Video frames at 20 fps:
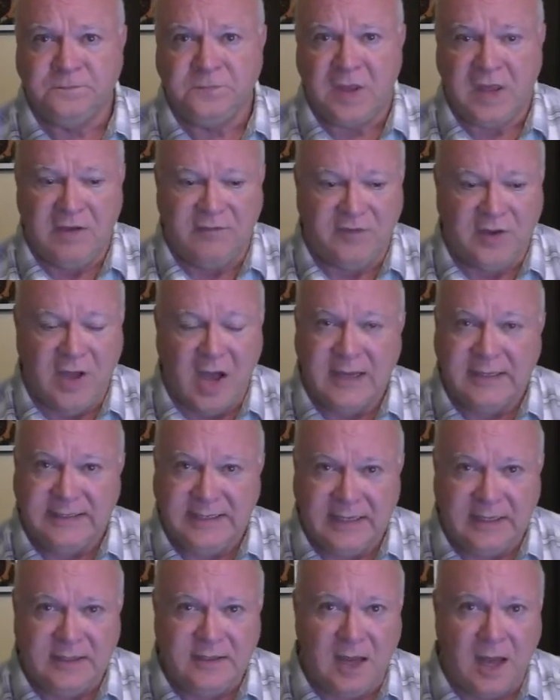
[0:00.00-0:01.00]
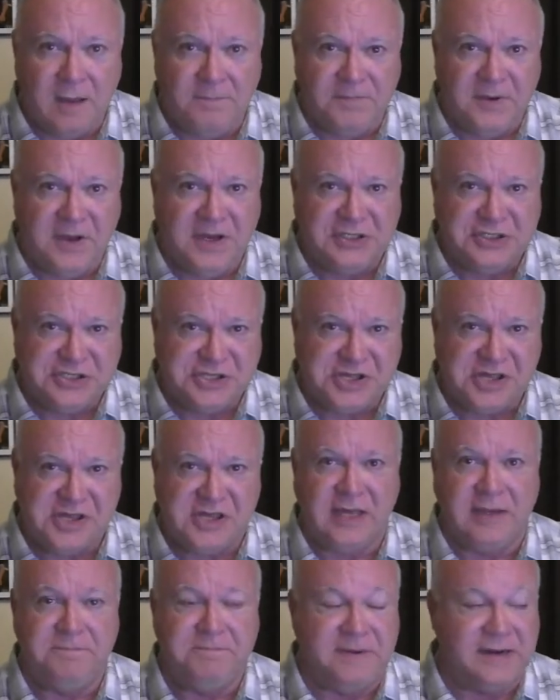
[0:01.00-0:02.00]
If God did not punish
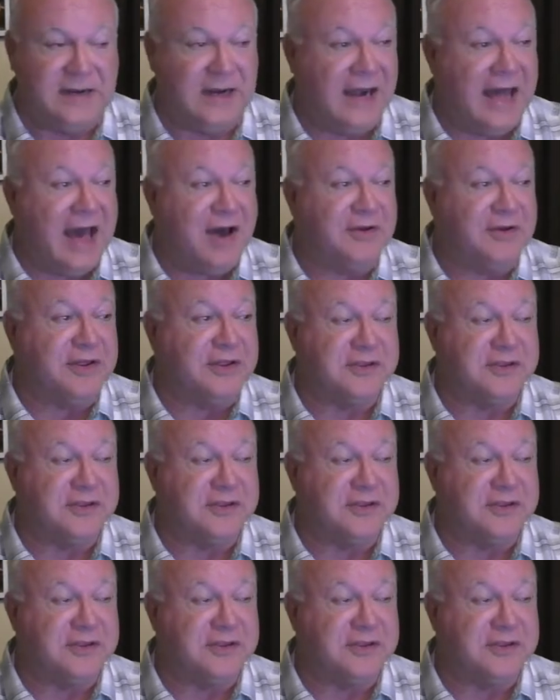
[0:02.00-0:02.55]
sin but allowed